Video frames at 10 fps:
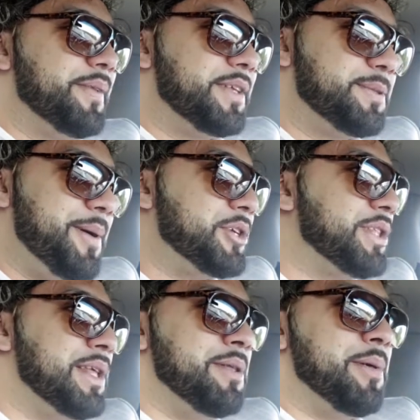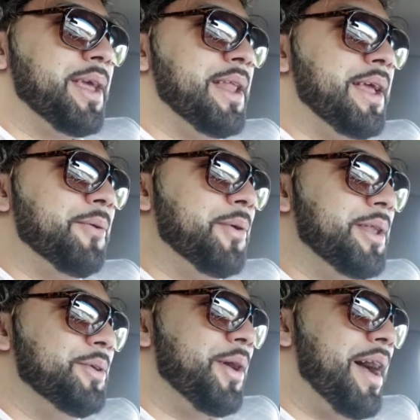especially in the beginning
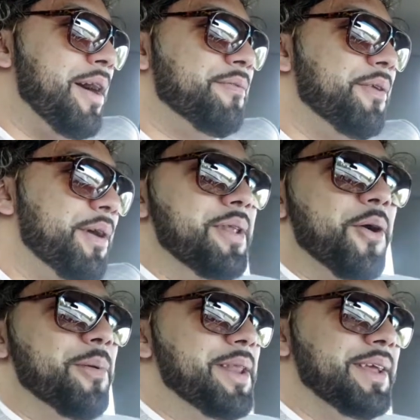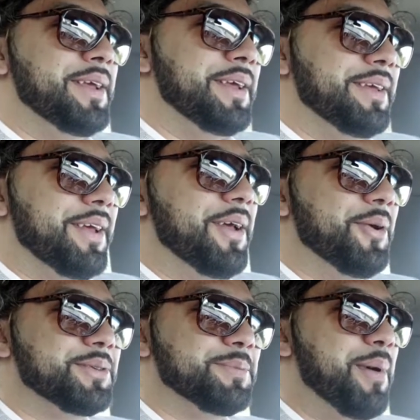when you have nobody
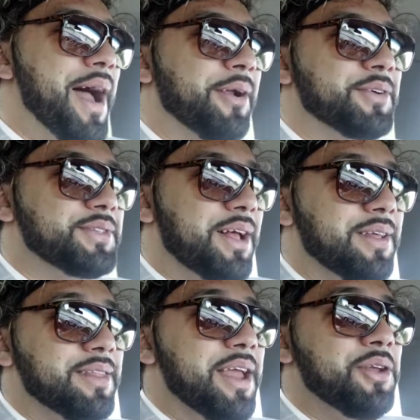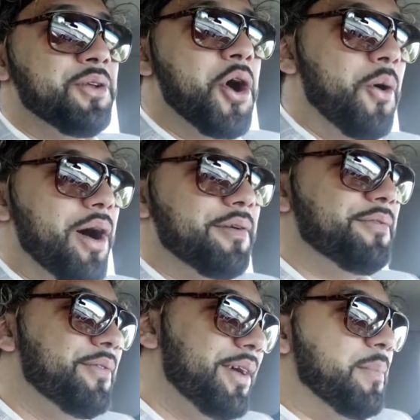who's buying or selling that you know
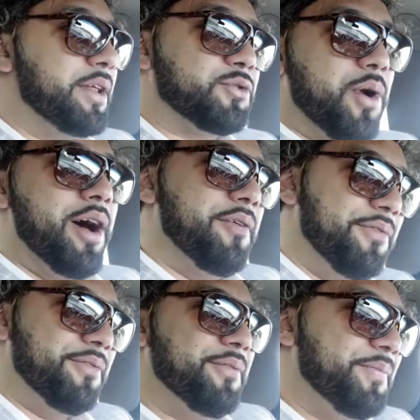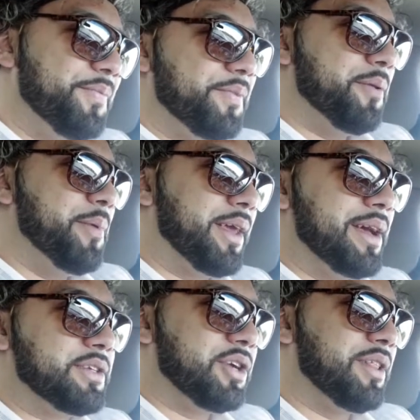of, it's rough.
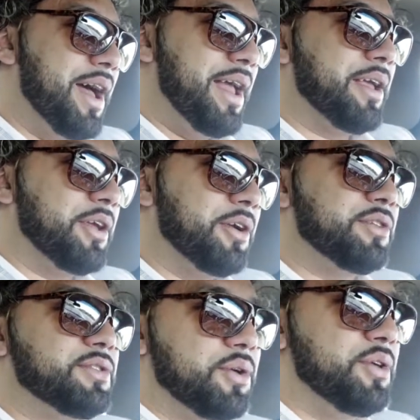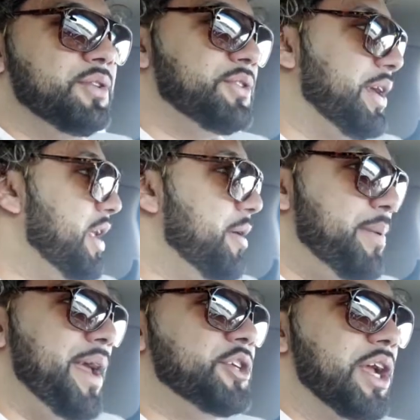Because you're like, you're so used to getting a
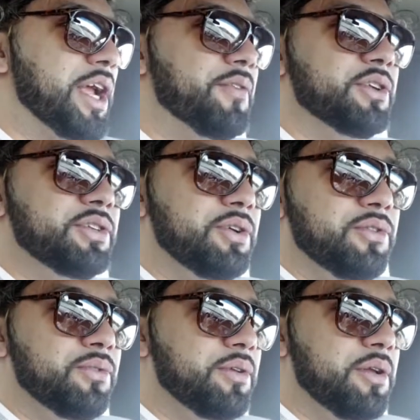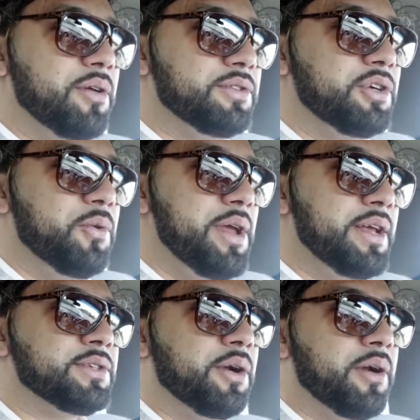paycheck every two
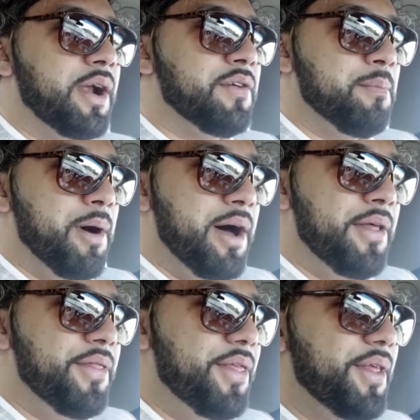weeks or every month,